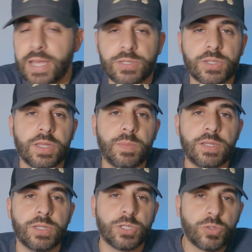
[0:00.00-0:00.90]
basically
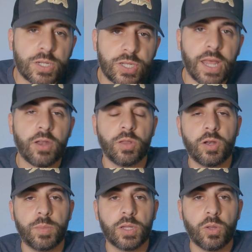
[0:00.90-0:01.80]
means you can stretch it out a
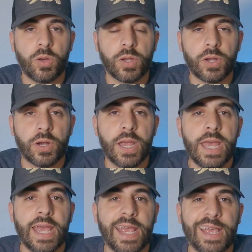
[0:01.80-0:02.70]
little bit longer,
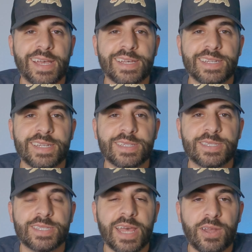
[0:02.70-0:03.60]
and
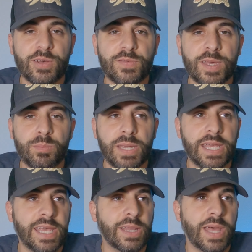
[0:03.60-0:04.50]
instead of it
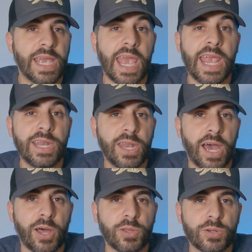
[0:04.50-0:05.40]
being like
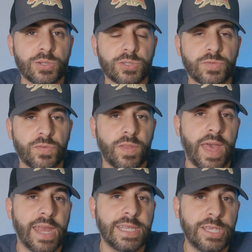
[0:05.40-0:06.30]
$8 for
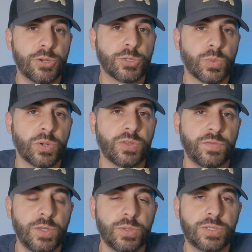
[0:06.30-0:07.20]
that year's worth of
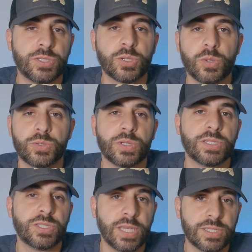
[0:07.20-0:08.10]
use, it's closer to
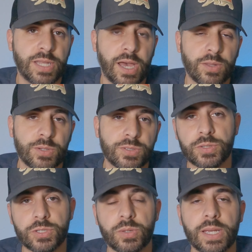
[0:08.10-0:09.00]
$6.
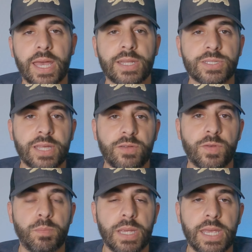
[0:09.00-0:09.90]
So again, instead of
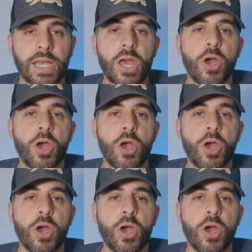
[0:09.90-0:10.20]
it being